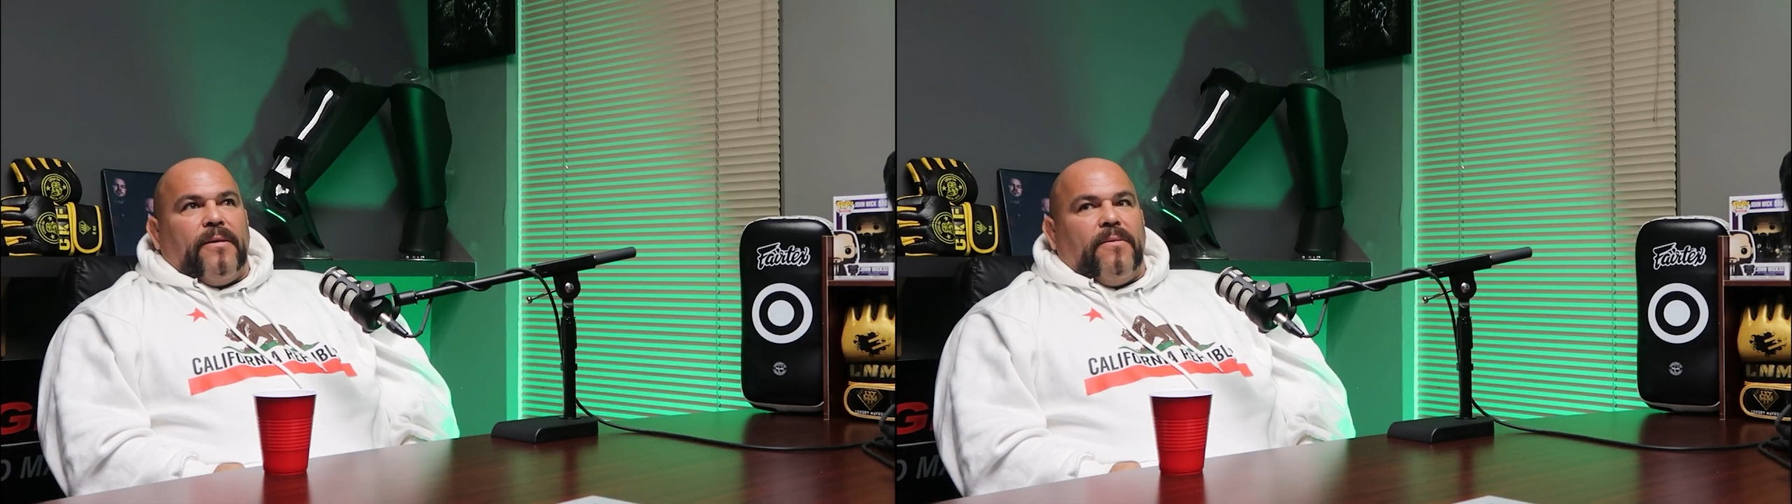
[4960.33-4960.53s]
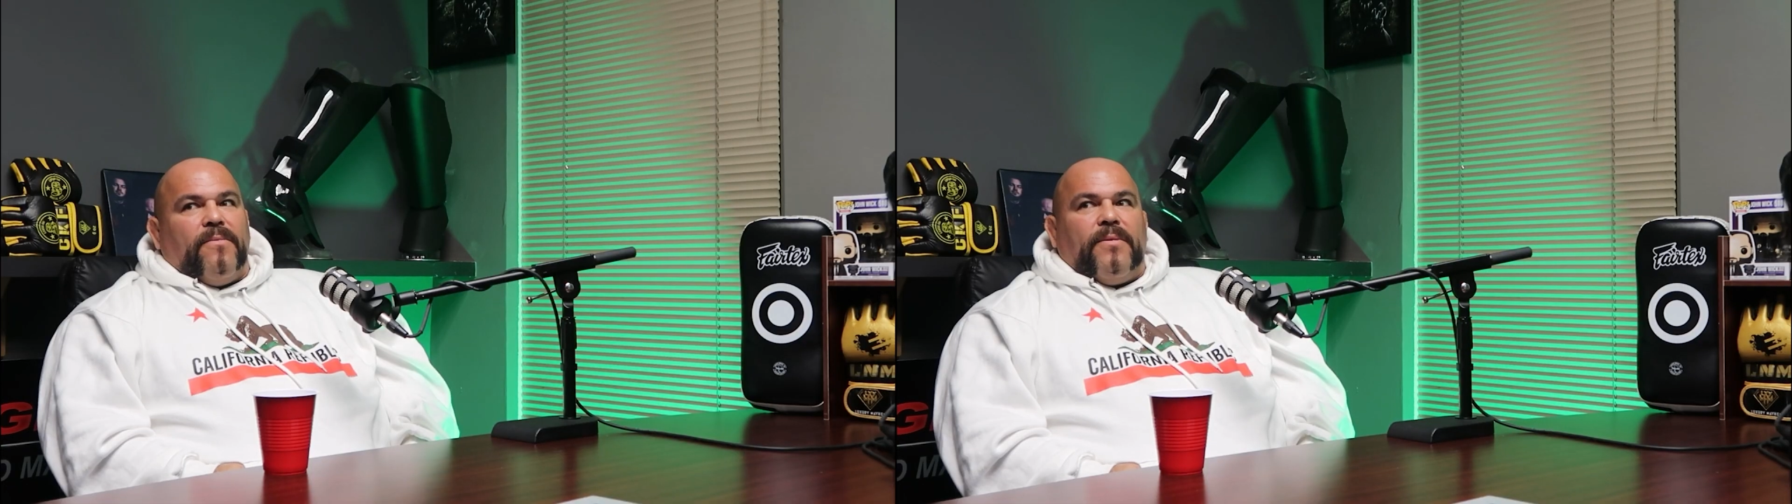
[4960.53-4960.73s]

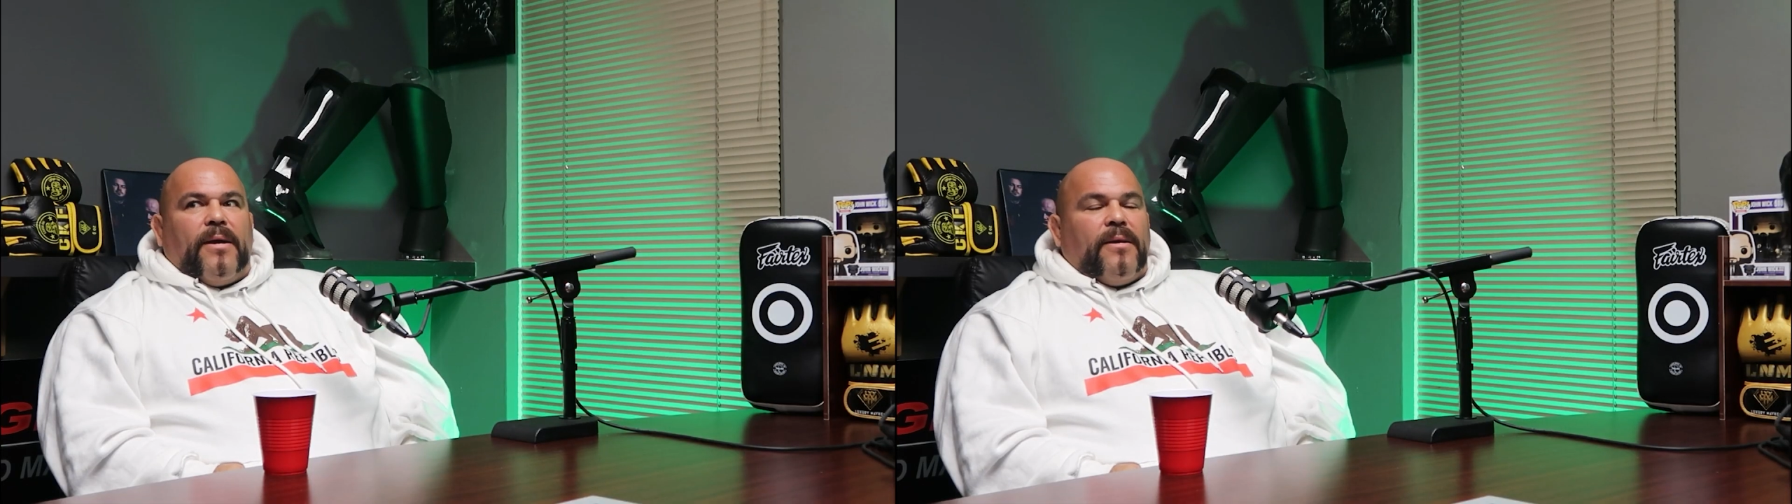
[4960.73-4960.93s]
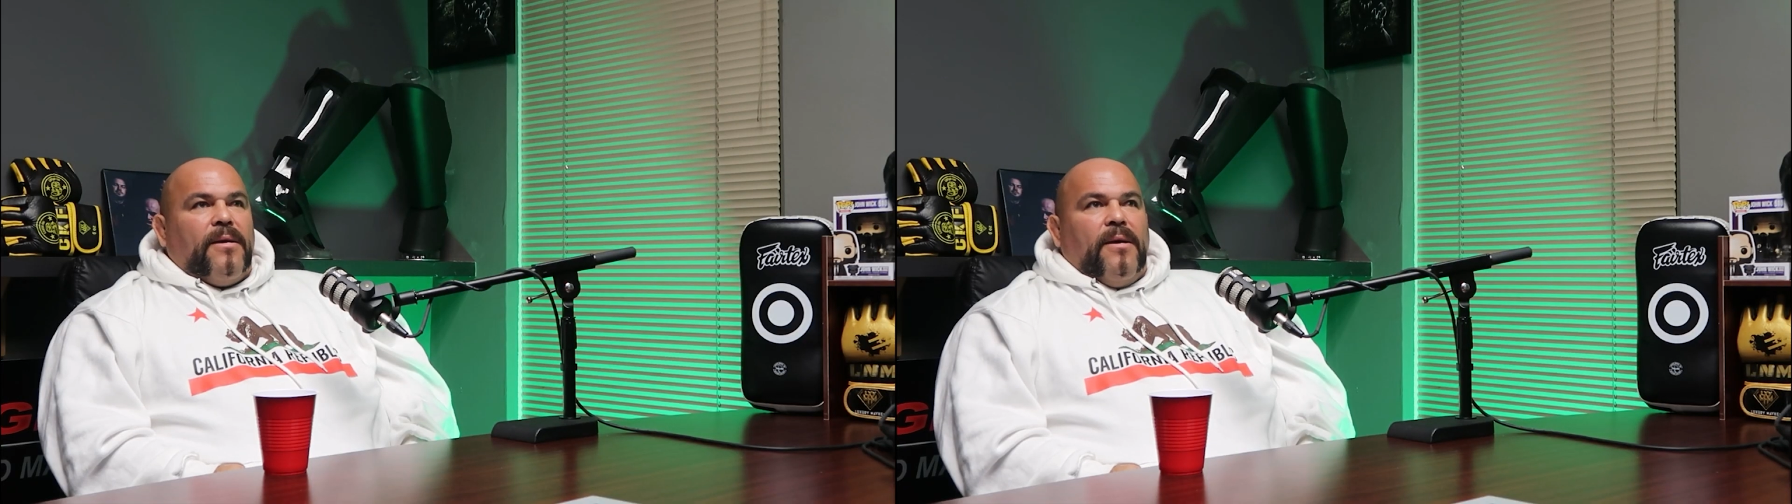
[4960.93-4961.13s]
You know, we
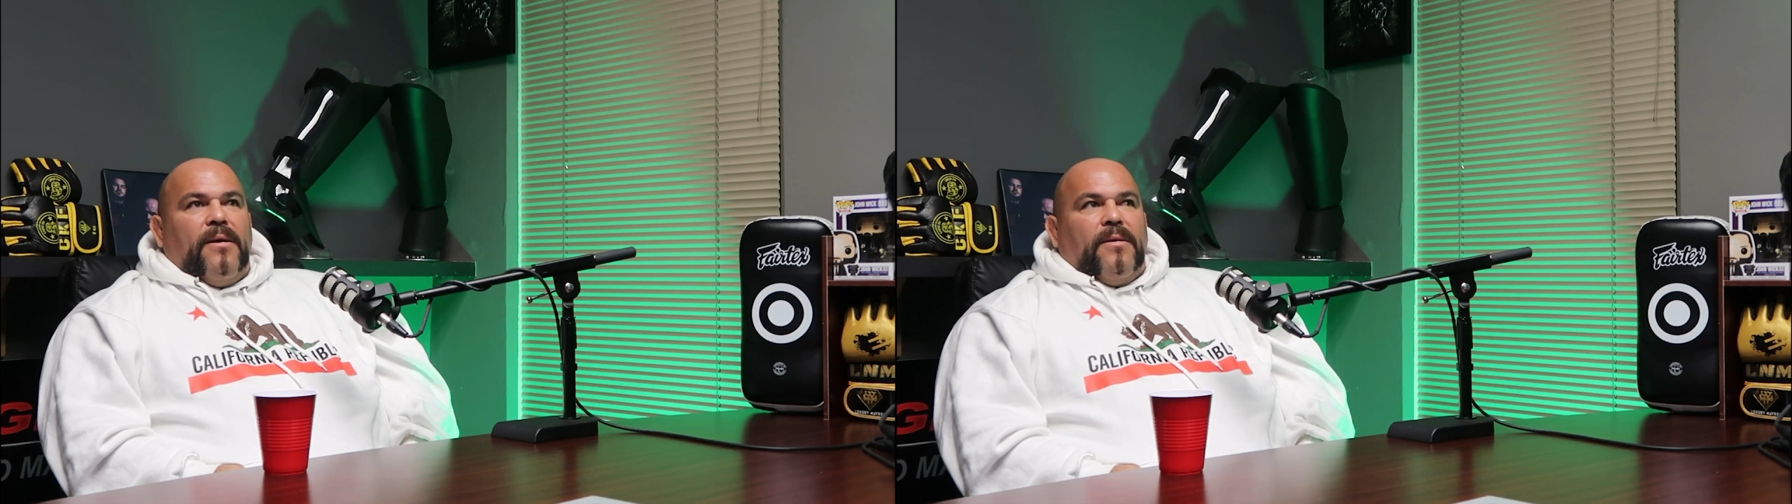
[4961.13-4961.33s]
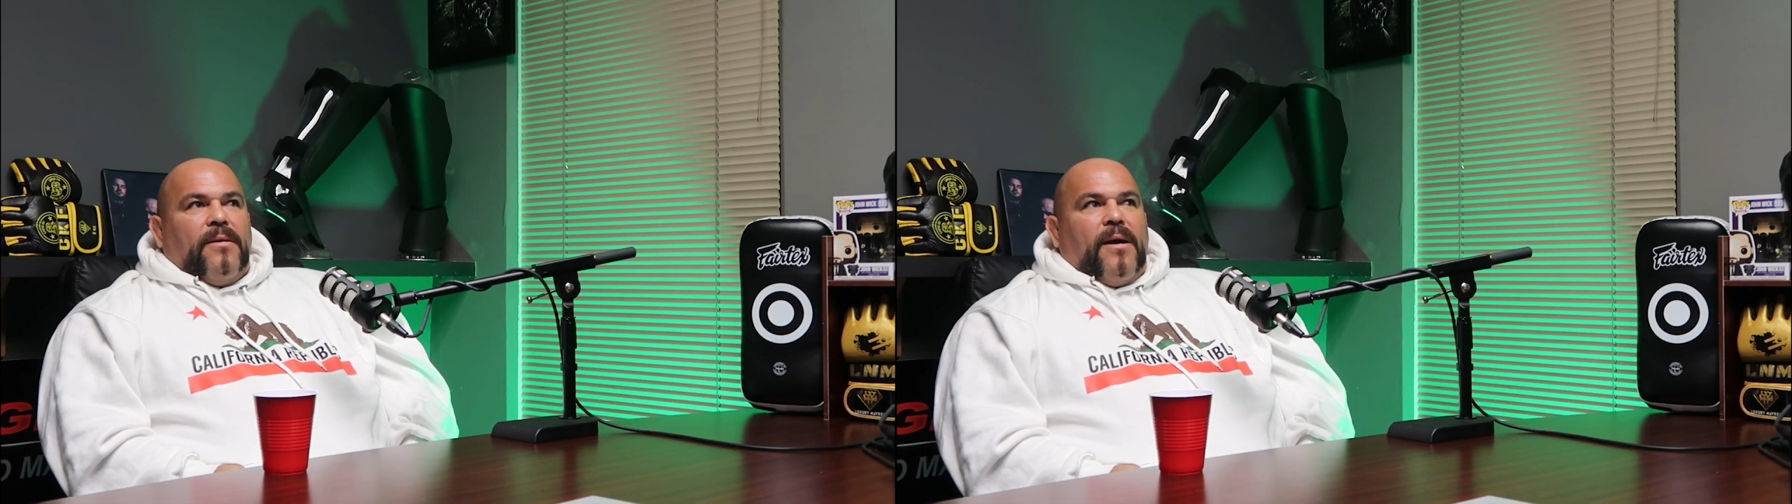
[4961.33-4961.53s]

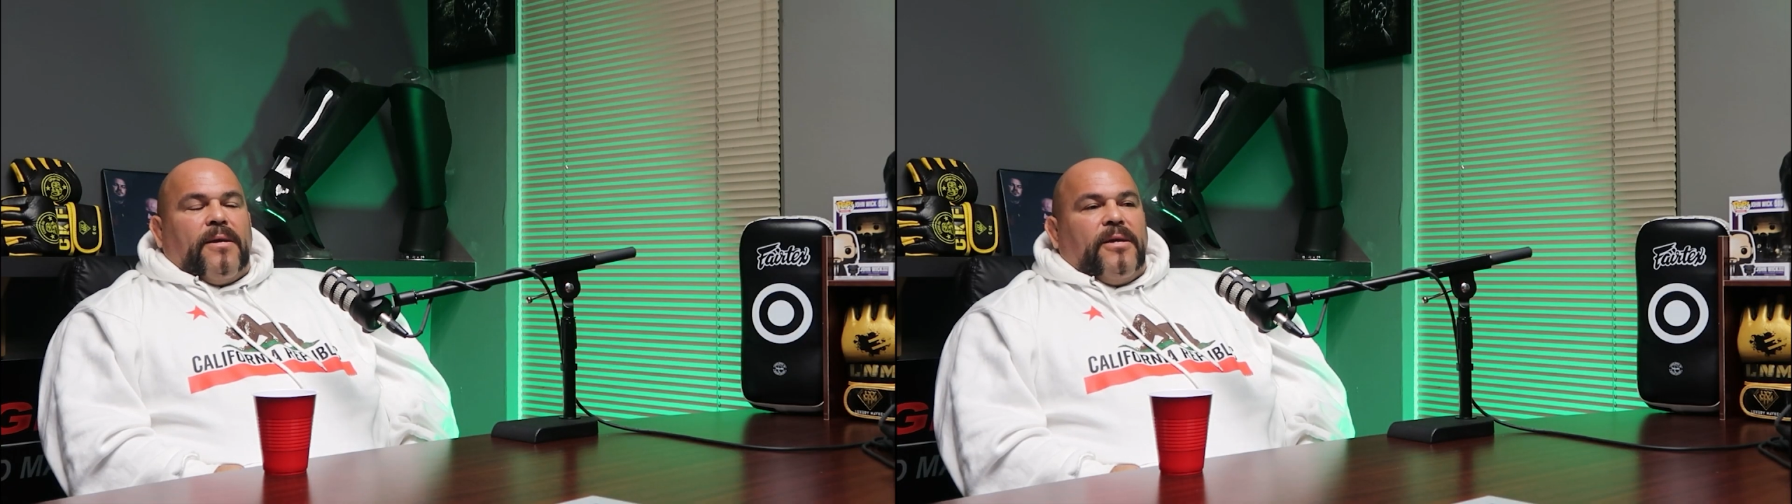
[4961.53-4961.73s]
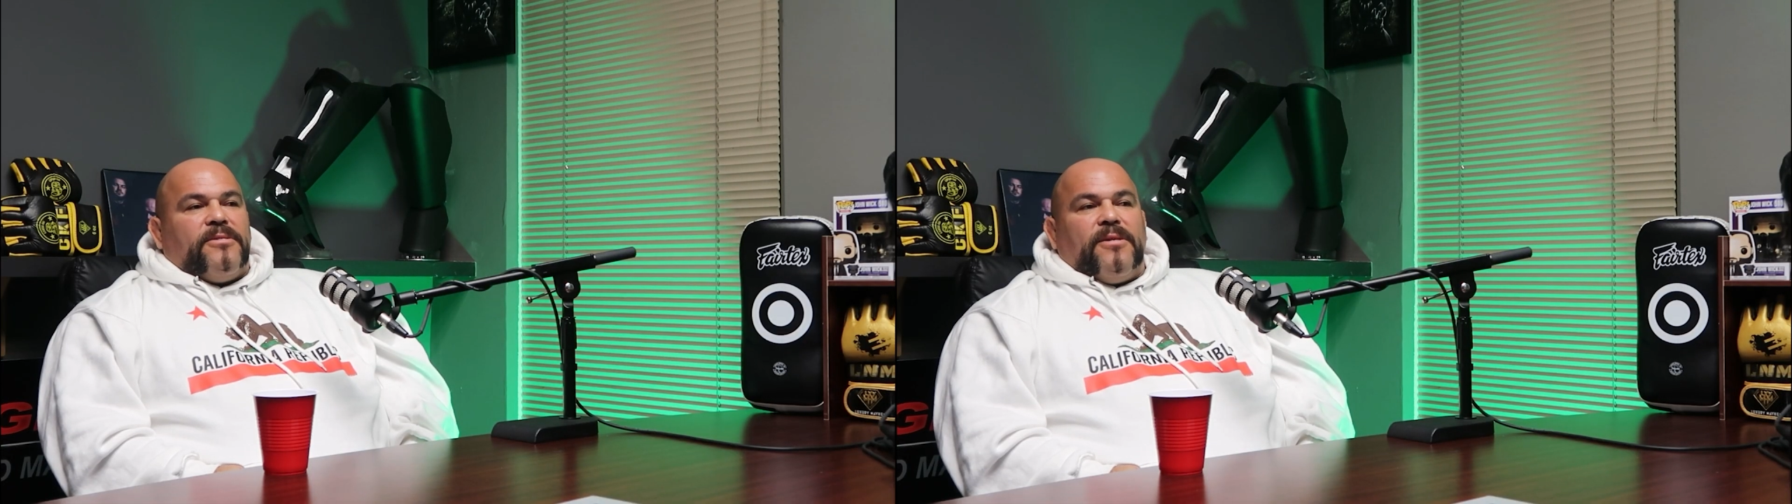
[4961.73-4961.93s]
got
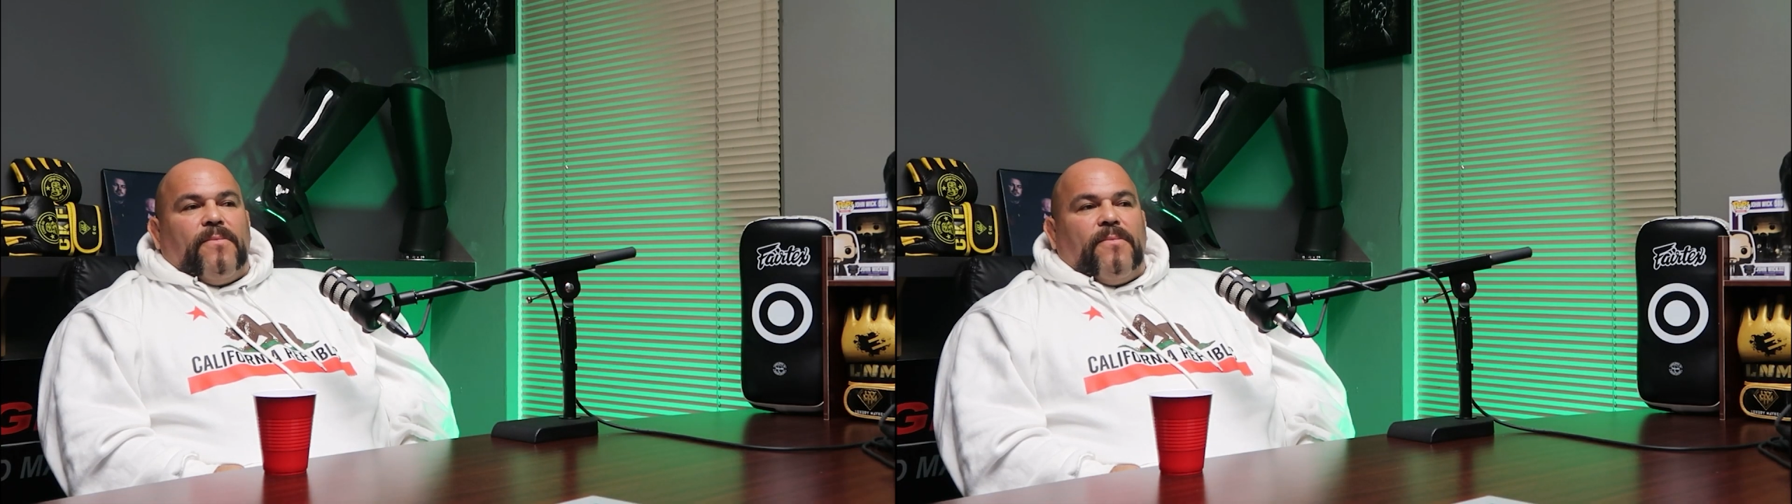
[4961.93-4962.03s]
kids